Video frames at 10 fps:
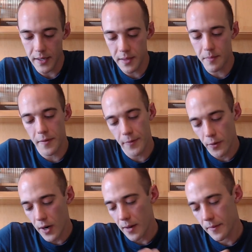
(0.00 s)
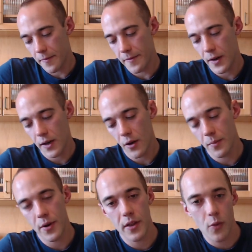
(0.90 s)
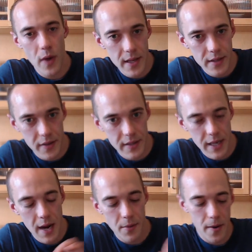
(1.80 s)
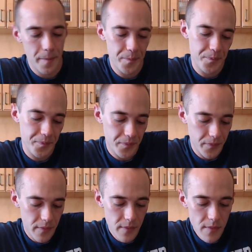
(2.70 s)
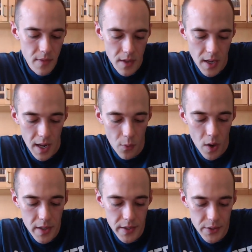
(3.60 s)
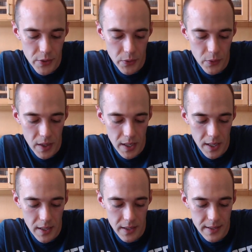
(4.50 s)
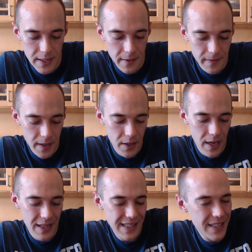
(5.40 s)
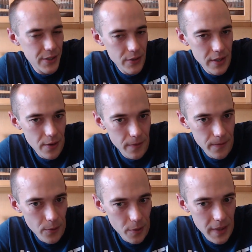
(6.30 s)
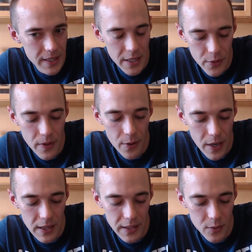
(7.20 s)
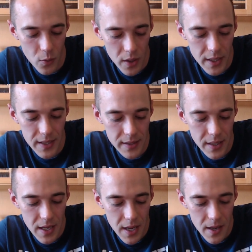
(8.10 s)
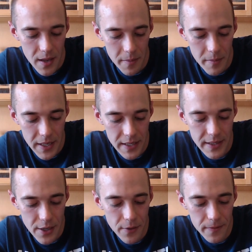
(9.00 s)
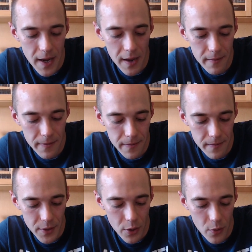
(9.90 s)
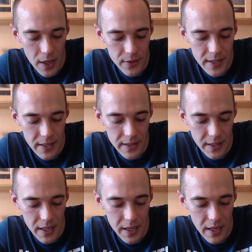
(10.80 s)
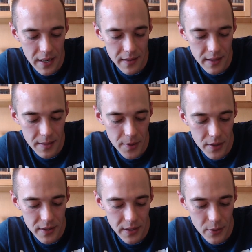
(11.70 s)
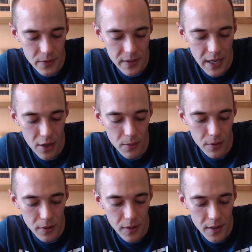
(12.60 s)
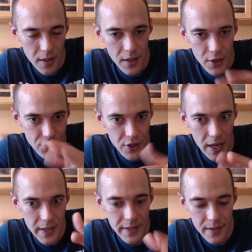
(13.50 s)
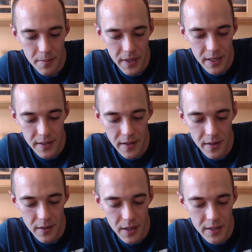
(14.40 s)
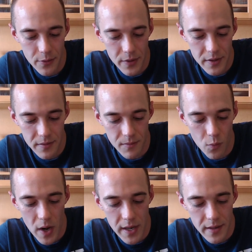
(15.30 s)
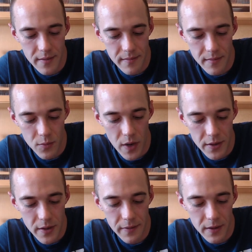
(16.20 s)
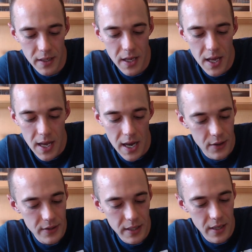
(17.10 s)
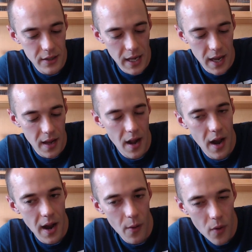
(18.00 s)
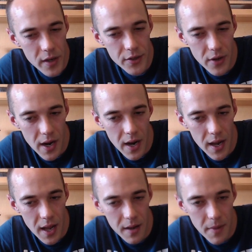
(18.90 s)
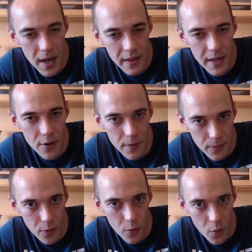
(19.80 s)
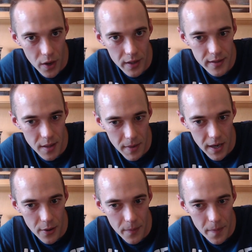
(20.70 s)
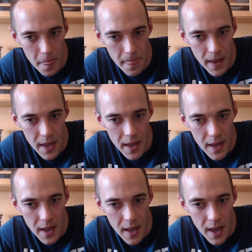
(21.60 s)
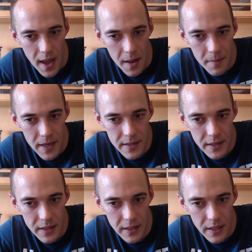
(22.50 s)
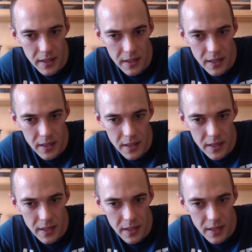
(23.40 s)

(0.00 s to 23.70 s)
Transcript: before I figured out putting the weights on this camera, I wanted to see if I could at least use the Hero 4 because I knew that would at least work, because the Hero 5, you know, when I was testing it and experiencing those terrible shakes because it was weighted way too differently, I was thinking, okay, I want to try and make the Hero 4 work somehow. And basically